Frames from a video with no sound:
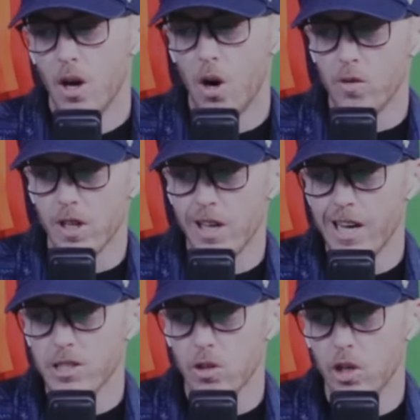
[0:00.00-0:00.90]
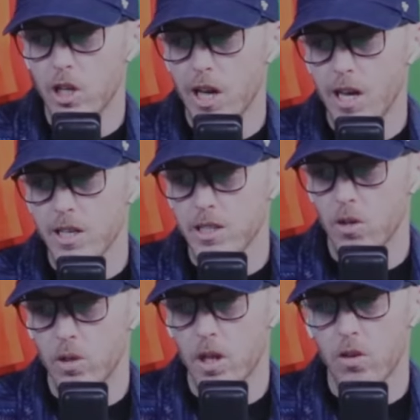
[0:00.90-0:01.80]
over the last 30 days, and
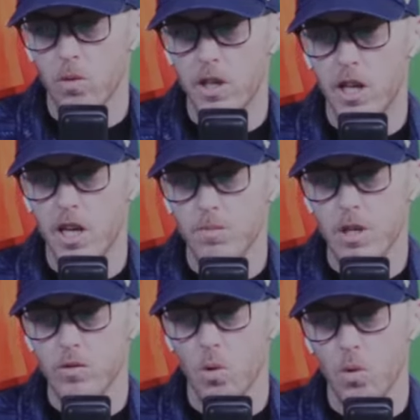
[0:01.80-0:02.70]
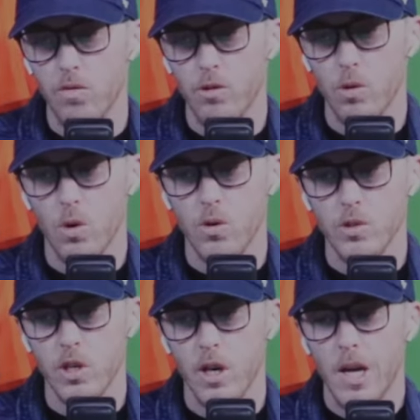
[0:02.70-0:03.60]
only 3 teams have scored fewer
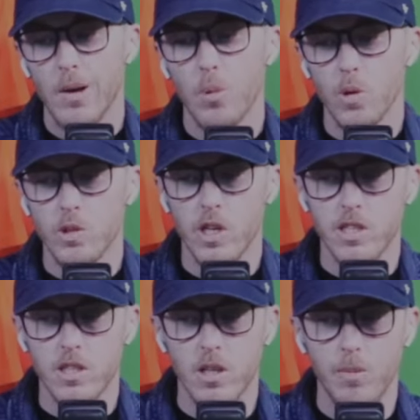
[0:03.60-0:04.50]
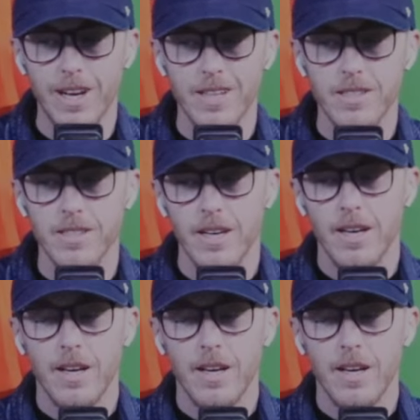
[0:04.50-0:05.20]
goals per 60 minutes.